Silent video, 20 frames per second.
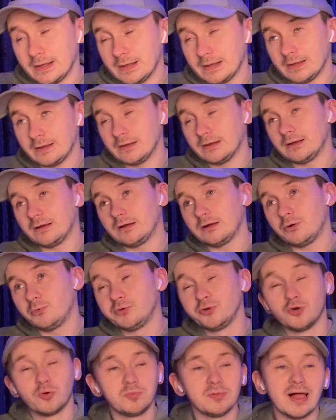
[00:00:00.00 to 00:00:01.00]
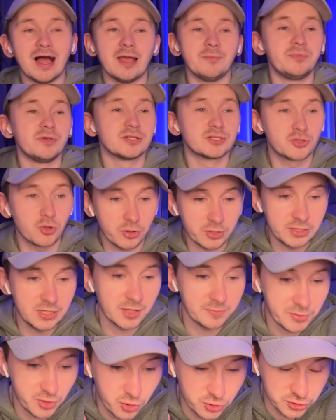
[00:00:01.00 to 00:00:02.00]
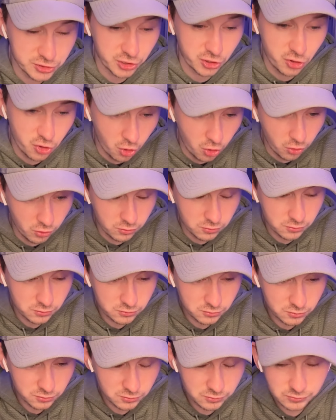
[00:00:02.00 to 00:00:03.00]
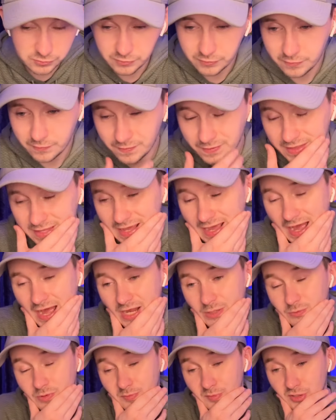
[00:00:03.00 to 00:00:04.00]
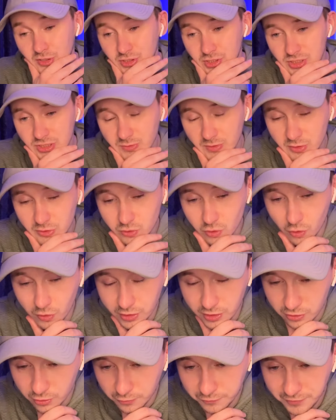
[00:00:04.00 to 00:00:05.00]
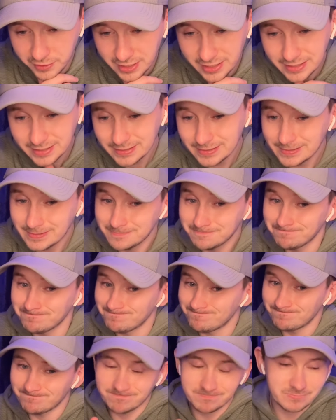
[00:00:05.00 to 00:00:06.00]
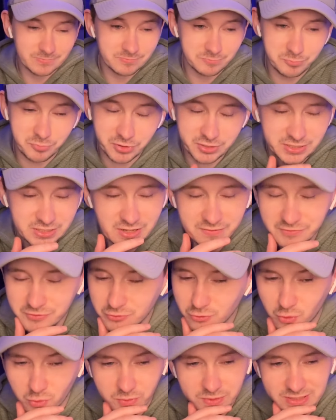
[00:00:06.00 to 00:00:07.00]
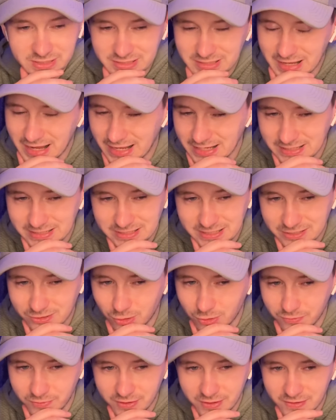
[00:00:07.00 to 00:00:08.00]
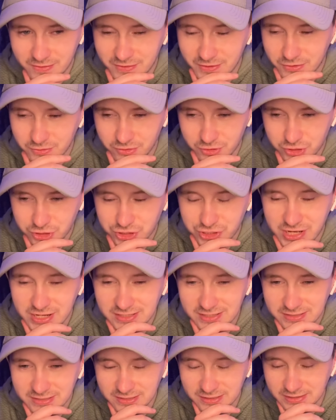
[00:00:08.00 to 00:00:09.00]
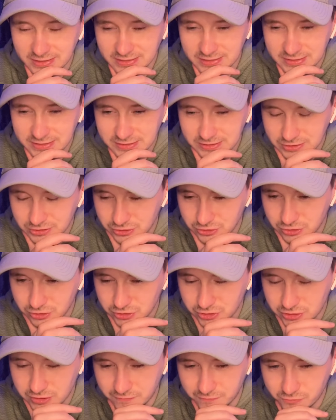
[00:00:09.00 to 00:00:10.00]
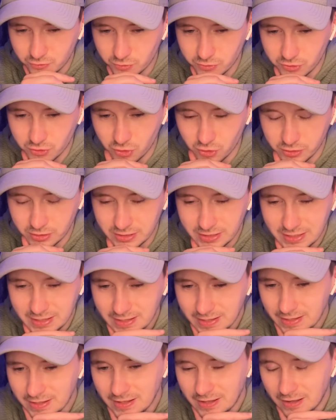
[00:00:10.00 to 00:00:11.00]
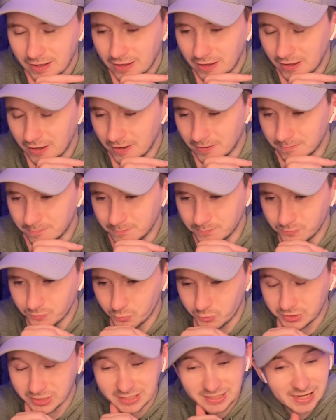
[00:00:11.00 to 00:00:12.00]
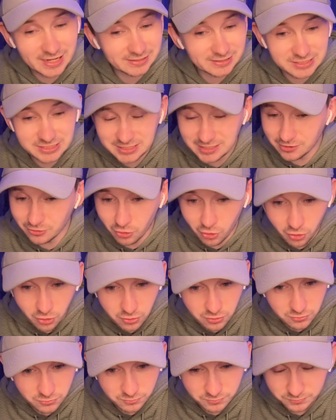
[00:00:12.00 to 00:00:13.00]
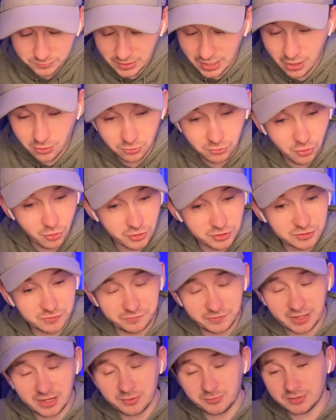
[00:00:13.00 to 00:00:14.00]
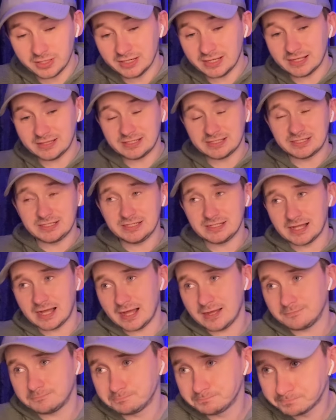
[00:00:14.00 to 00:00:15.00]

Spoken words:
We know Blackbeard's not here because of the call that he had with Burgess when he was talking to Luffy. But you never know with these guys. You know, they're shady dealings. There's stuff going on. We didn't get to see Law, how Law's faring. We didn't get to see that.